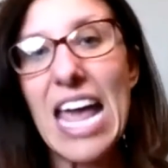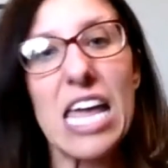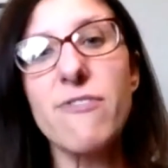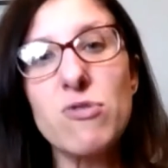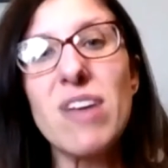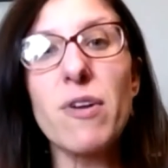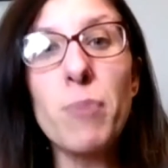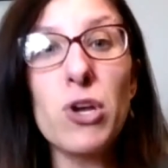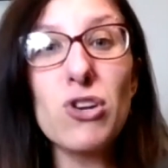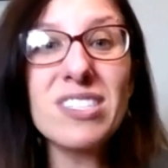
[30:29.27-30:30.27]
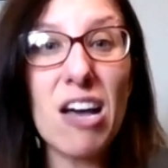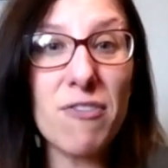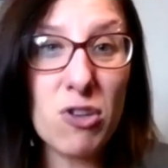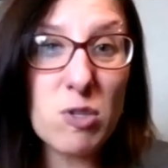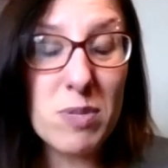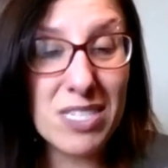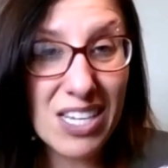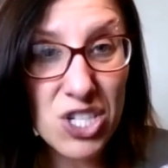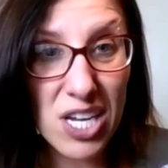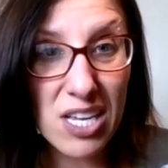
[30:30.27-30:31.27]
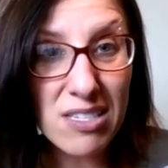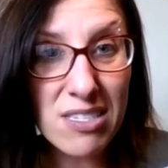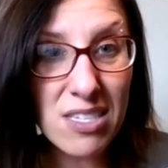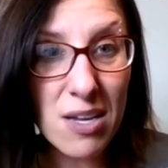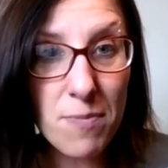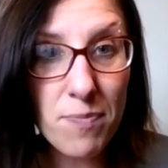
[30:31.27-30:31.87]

If you never put yourself in those positions,